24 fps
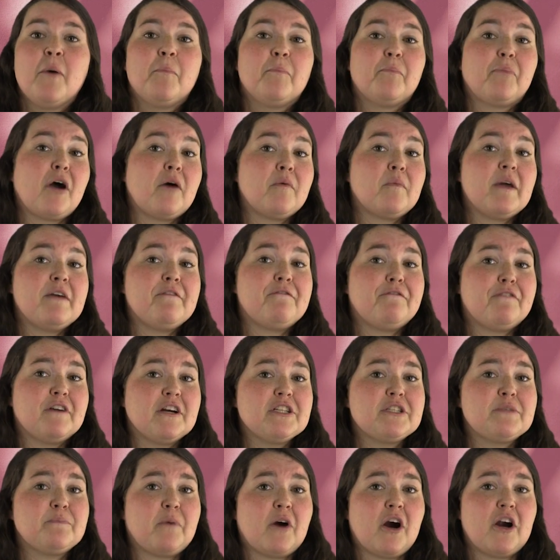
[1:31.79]
Broadway
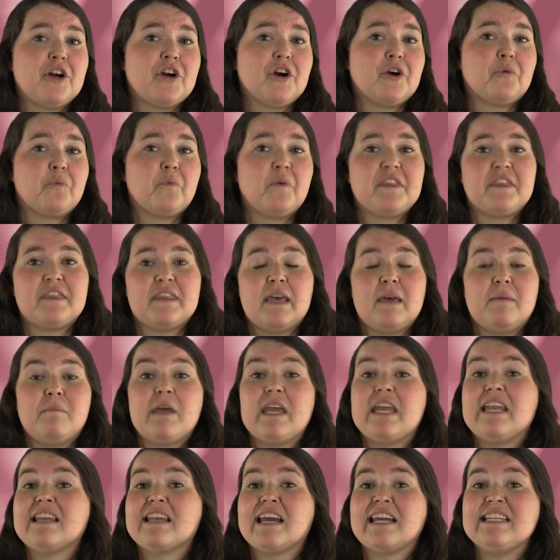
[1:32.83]
first partnered with them
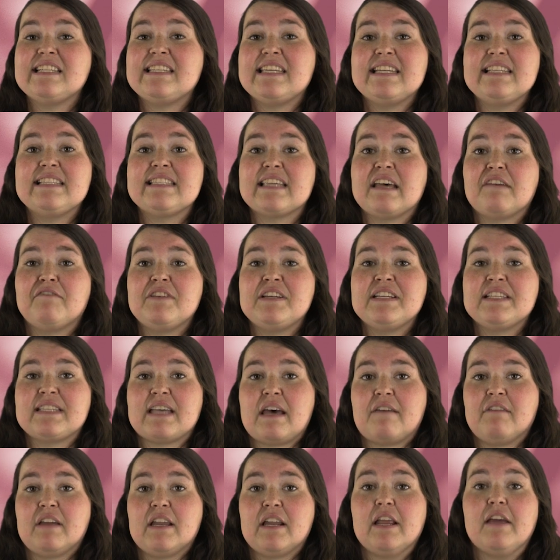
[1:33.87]
in
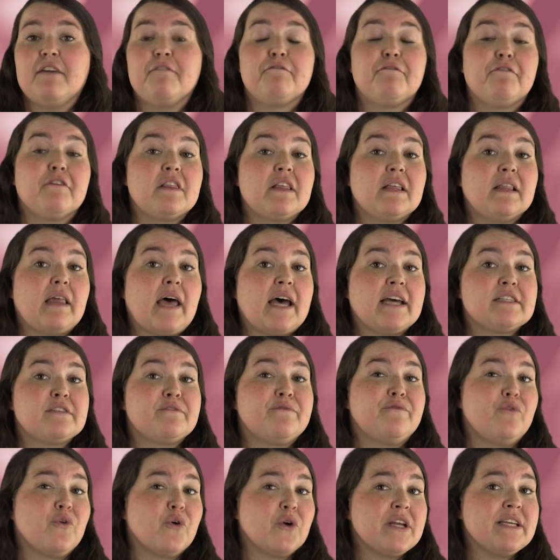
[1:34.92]
1977, and for the
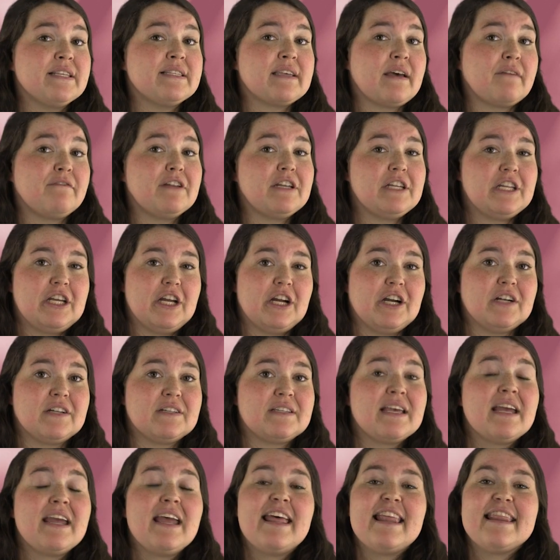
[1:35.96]
last 47
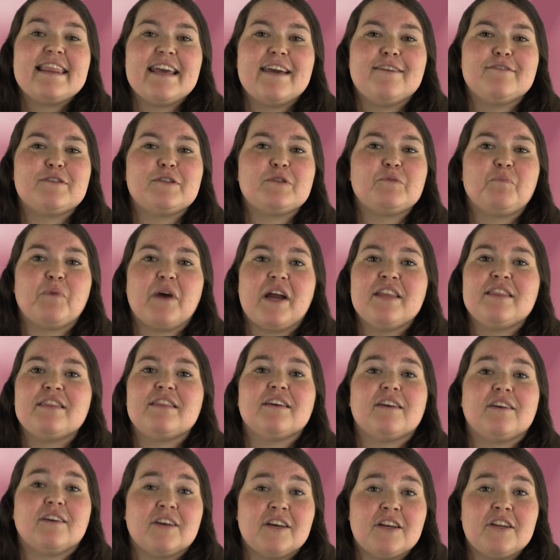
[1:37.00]
years, they have spread
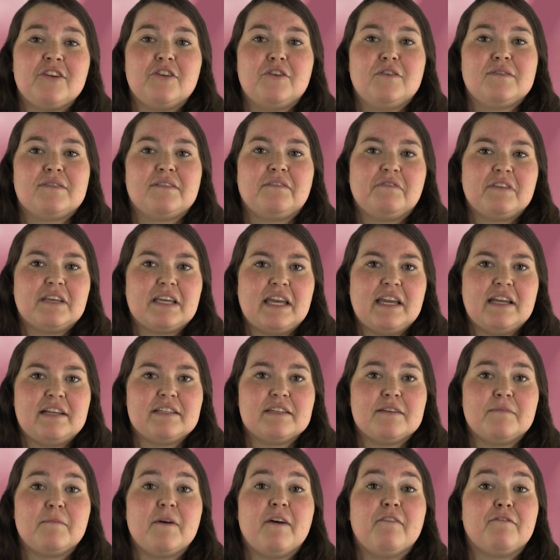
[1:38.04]
the good news of the
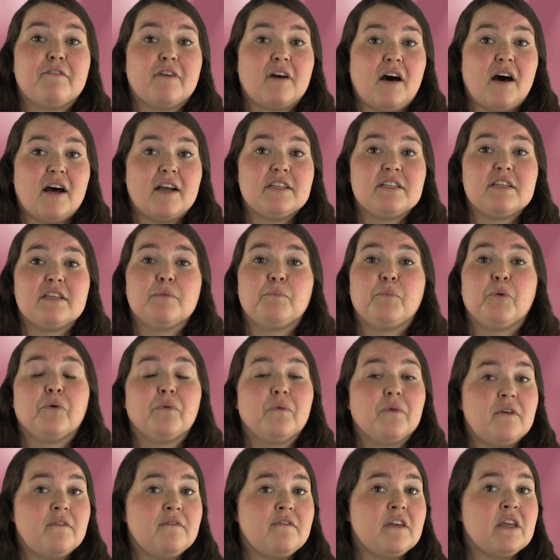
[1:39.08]
kingdom of God to the
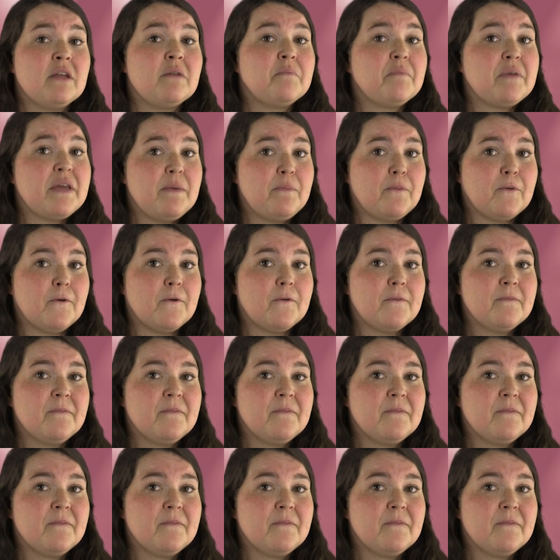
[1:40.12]
Peruvian people.